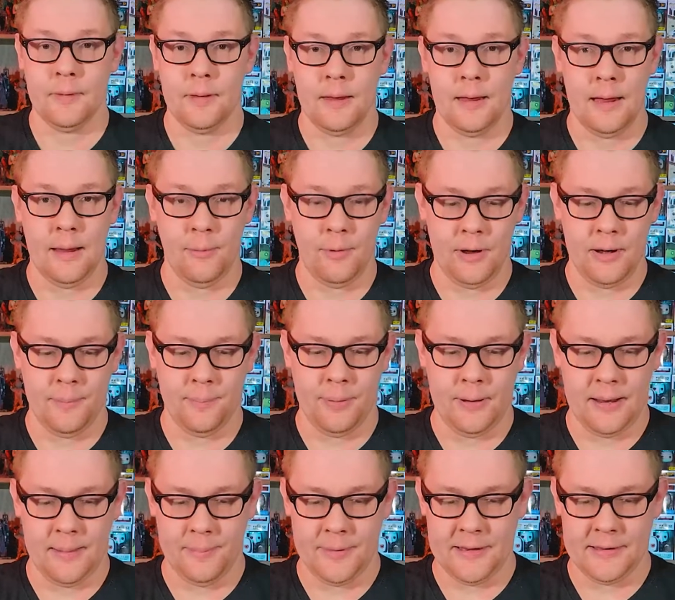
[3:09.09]
Okay, we're gonna
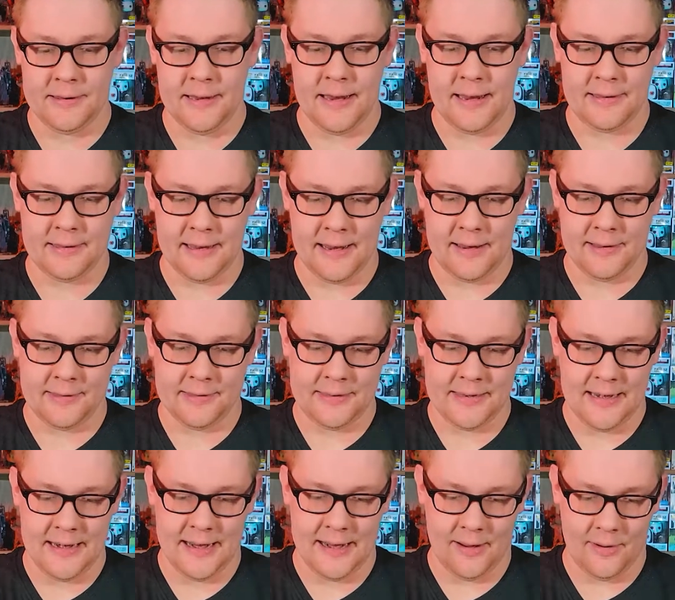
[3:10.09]
pop these heads out,
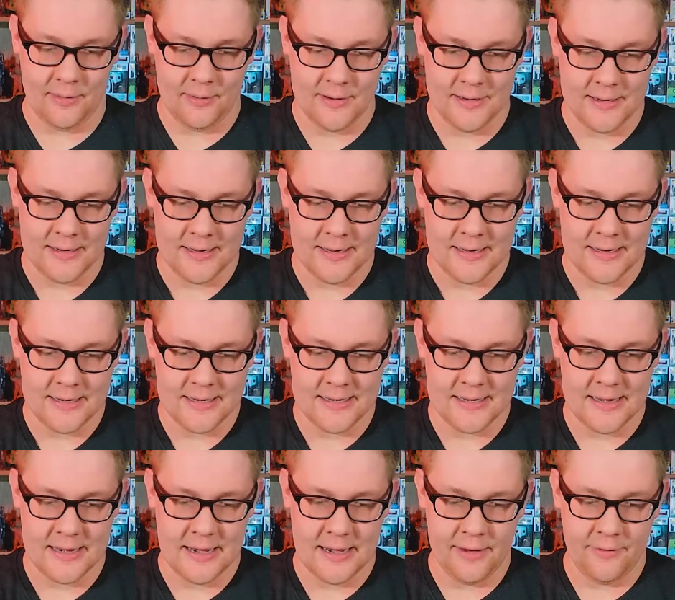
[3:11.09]
see how
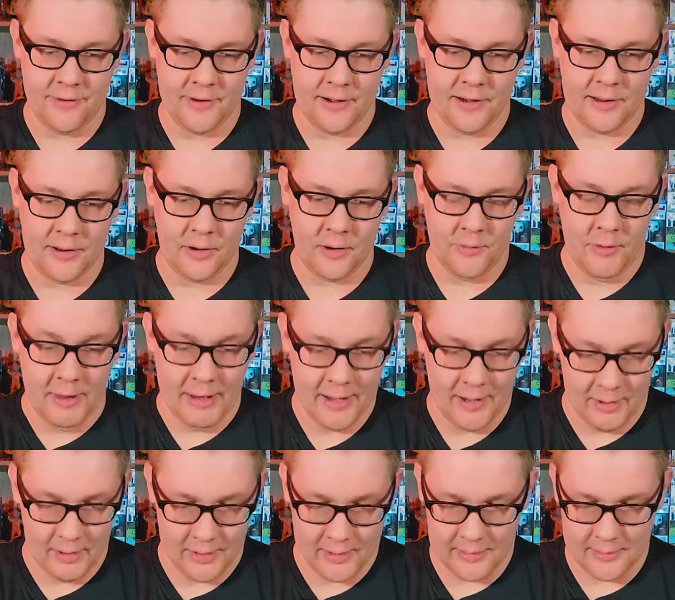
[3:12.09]
difficult they
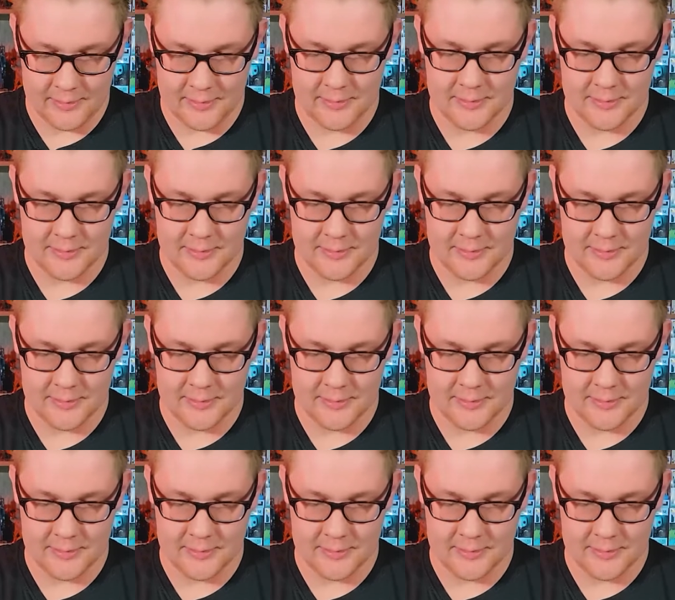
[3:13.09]
are.